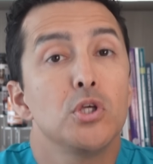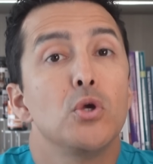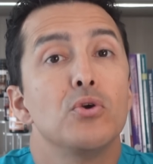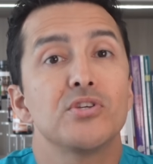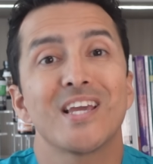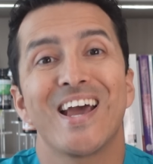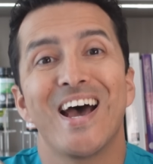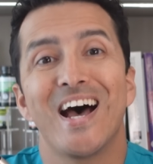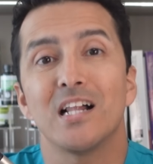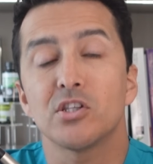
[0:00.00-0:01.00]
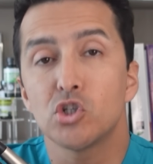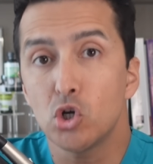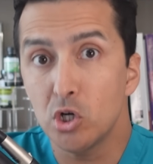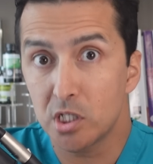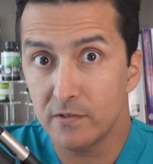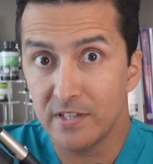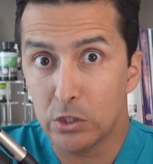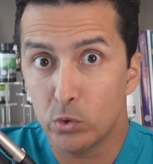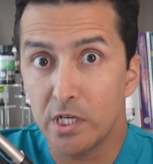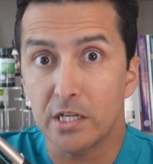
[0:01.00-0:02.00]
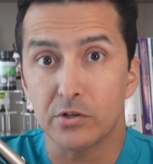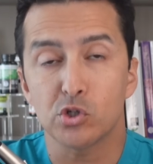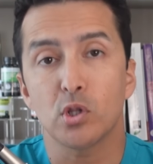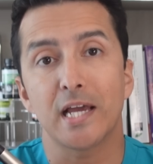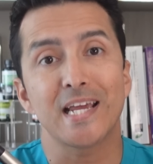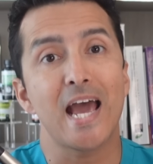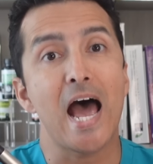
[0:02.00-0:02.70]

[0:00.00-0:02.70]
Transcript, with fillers: using alternative ingredients like